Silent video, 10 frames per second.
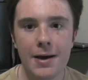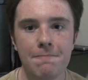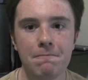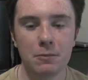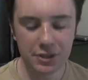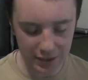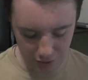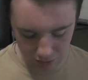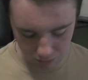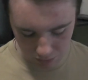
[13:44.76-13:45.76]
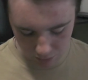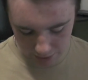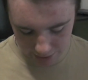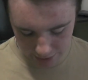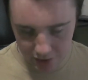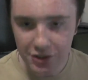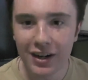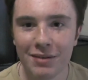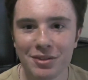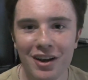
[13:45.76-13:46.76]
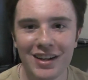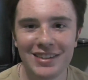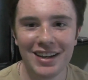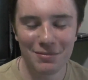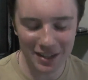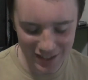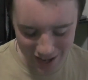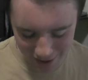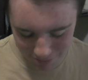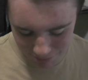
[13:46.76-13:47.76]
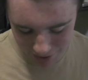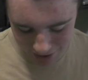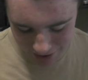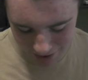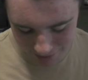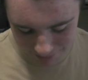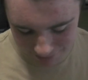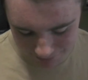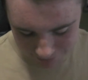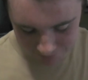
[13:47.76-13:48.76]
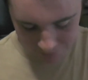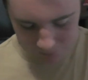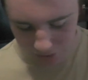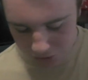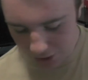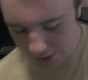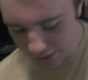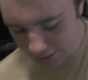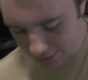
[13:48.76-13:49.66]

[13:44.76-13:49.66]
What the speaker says: We'll take a look real quick here. Sorry, I'm talking down to my lap, but I'm trying to get these